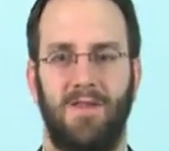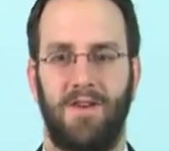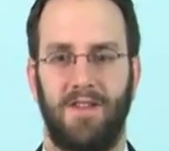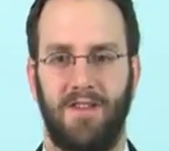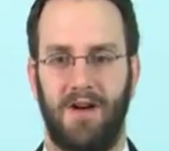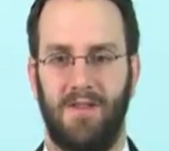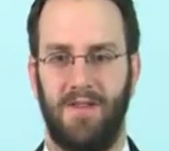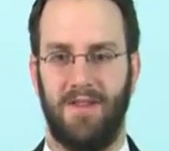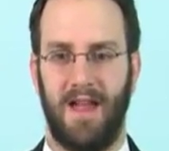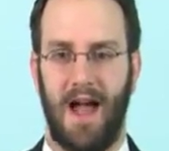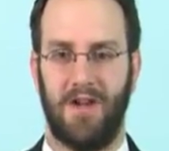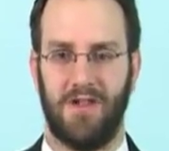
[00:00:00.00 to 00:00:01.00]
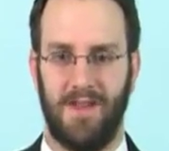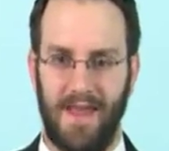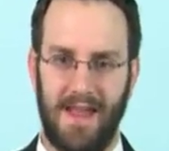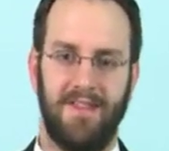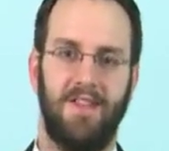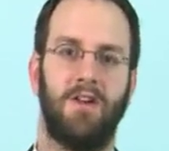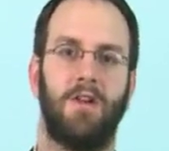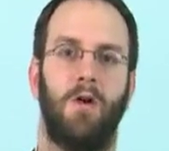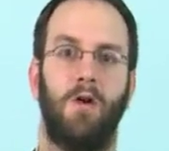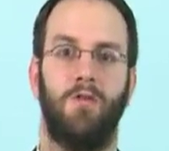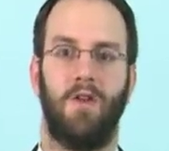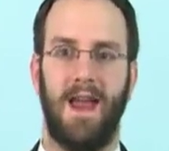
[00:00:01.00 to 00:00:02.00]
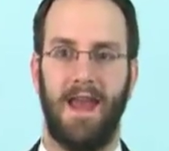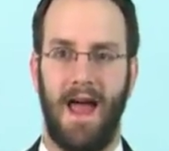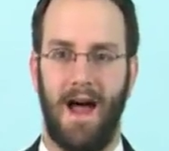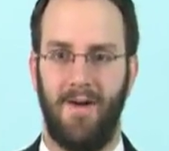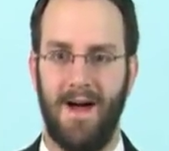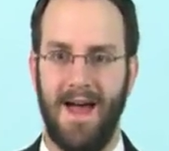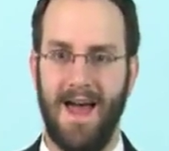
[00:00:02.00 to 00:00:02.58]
first office action. That's their goal right now.